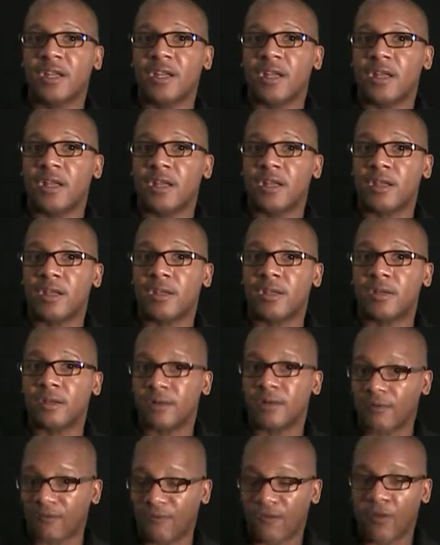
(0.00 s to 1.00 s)
and
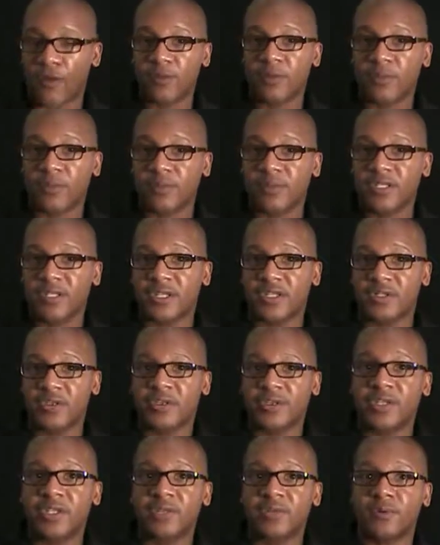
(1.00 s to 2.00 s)
the phone numbers that you
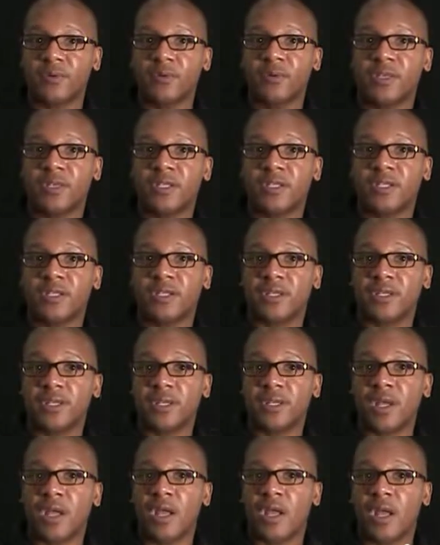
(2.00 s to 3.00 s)
need to reach.
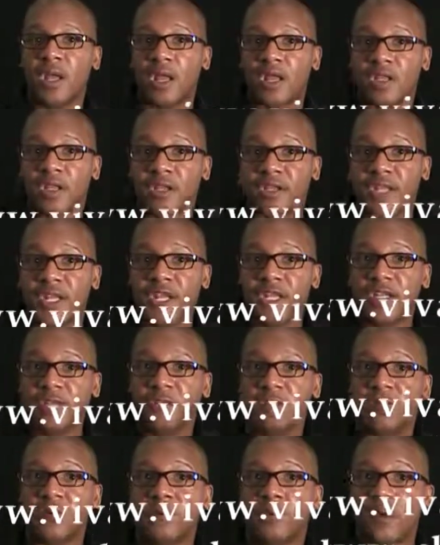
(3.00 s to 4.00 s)
And thank
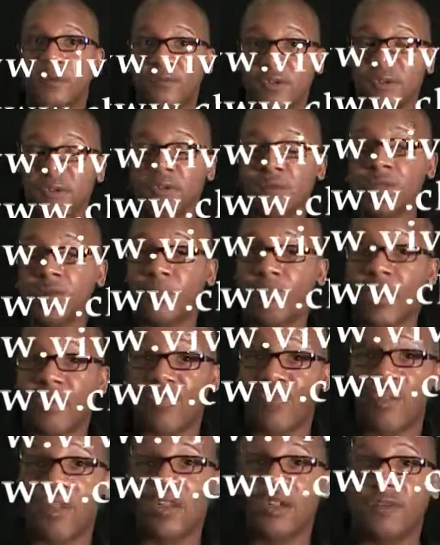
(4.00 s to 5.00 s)
you, if you do come out,
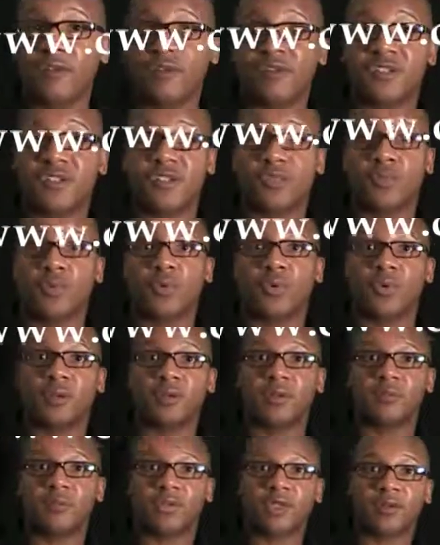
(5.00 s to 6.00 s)
thank you for
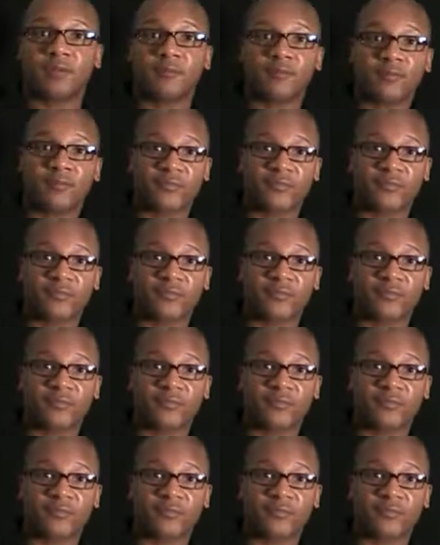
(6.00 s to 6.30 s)
supporting me.